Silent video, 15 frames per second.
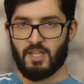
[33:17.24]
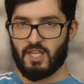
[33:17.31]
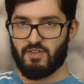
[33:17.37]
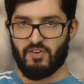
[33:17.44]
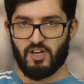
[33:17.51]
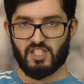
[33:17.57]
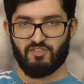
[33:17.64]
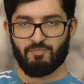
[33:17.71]
the
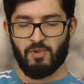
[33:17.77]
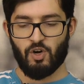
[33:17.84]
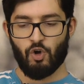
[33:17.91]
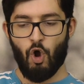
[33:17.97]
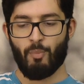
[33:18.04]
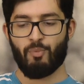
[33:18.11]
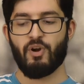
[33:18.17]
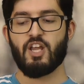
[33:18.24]
various different borough
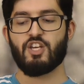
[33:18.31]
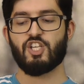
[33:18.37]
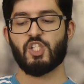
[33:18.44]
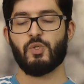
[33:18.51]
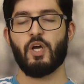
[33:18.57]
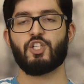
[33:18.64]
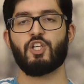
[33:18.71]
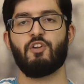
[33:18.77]
corporations
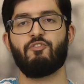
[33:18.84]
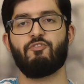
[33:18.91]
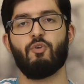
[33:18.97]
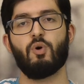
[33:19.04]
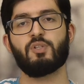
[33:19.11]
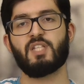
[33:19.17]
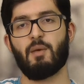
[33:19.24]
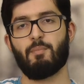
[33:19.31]
to actually
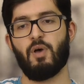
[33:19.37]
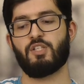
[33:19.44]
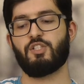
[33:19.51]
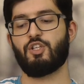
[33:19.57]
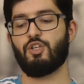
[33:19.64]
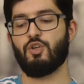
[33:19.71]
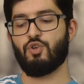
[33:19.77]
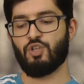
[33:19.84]
enforce that
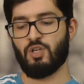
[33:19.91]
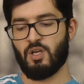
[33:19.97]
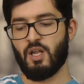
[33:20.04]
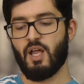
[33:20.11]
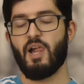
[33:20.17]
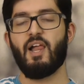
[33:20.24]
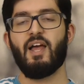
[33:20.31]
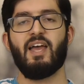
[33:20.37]
persecution
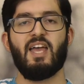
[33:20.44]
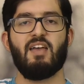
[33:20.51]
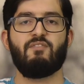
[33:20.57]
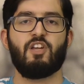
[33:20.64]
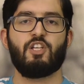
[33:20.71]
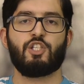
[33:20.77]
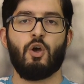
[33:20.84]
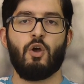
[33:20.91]
if
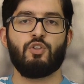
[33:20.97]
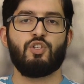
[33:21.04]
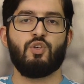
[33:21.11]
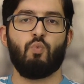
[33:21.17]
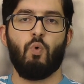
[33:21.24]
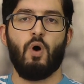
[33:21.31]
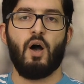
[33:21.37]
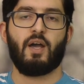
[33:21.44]
it is going to
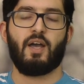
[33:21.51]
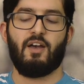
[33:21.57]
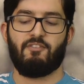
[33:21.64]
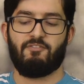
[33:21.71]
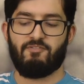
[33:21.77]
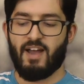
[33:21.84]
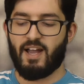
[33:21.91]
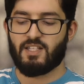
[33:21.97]
work
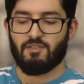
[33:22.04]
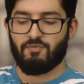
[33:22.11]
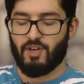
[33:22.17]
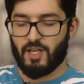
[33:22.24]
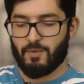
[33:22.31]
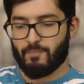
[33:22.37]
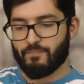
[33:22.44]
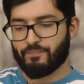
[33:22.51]

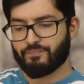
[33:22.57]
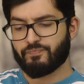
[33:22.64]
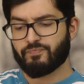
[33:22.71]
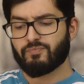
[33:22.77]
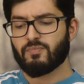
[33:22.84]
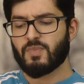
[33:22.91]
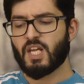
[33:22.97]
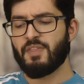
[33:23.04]
effectively.
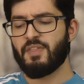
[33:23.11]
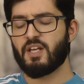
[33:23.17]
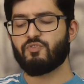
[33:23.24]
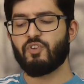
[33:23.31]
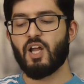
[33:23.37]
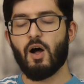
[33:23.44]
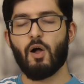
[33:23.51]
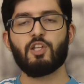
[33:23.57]
And that is
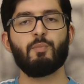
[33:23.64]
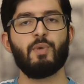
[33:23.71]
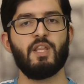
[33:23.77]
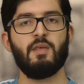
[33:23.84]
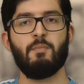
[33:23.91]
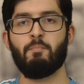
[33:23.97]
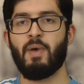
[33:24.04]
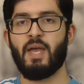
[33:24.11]
really ultimately
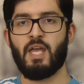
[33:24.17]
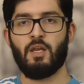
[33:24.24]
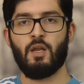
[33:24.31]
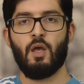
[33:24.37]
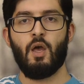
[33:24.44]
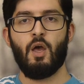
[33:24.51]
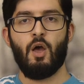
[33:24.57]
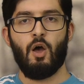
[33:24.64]
the main
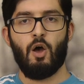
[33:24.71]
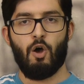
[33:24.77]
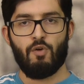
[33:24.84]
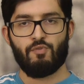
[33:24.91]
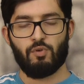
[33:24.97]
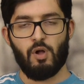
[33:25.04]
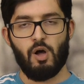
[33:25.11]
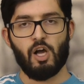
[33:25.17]

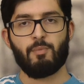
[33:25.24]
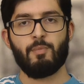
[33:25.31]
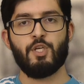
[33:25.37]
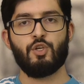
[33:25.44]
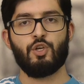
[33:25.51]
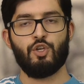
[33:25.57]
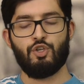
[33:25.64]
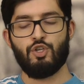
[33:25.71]
overall argument
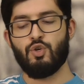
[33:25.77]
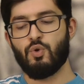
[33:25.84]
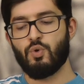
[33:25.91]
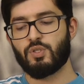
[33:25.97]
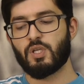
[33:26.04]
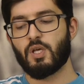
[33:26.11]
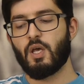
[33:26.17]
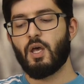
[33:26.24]
you can
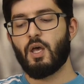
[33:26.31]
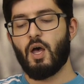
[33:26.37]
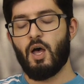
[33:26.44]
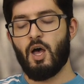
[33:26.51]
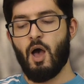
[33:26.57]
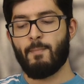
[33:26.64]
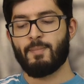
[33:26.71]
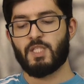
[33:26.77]
use
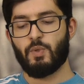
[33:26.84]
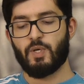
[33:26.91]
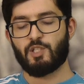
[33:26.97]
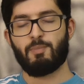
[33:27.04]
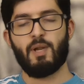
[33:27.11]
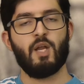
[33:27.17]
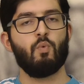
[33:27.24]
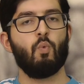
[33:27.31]
to
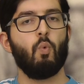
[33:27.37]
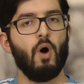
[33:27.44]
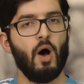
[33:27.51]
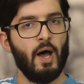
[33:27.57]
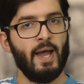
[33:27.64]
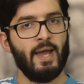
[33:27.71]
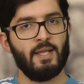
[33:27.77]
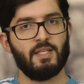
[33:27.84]
explain
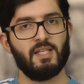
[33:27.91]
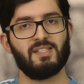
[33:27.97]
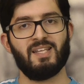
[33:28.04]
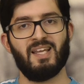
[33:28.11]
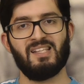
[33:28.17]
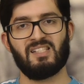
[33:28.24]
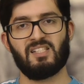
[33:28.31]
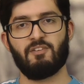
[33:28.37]
why
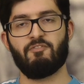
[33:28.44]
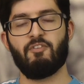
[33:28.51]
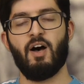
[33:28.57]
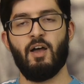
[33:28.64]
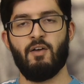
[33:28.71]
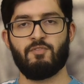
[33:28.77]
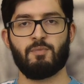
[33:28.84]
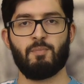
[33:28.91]
dissent
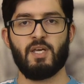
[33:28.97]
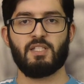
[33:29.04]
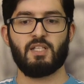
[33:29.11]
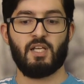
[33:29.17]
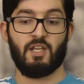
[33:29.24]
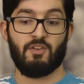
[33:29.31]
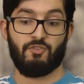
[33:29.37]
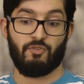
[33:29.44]
survives
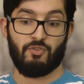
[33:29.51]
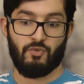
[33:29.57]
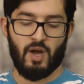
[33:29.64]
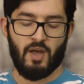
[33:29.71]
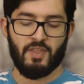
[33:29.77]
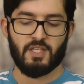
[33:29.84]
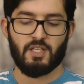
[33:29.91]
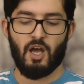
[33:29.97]
basically
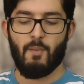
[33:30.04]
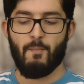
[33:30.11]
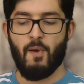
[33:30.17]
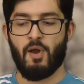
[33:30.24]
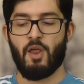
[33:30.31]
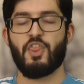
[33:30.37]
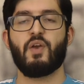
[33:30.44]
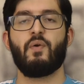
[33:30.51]
throughout the time
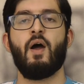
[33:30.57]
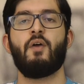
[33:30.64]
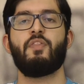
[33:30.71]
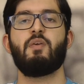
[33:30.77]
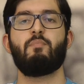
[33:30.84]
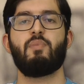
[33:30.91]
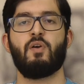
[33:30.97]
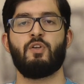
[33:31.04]
period and throughout
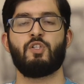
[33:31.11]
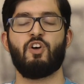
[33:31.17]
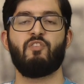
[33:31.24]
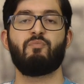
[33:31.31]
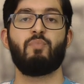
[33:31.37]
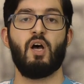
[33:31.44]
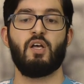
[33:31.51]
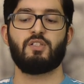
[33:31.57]
the periods
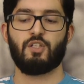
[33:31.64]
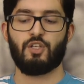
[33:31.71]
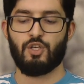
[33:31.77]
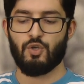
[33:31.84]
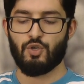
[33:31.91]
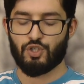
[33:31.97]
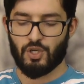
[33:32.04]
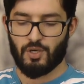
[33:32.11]
of
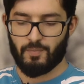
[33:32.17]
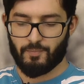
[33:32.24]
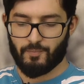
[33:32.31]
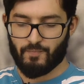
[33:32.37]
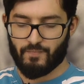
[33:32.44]
persecution.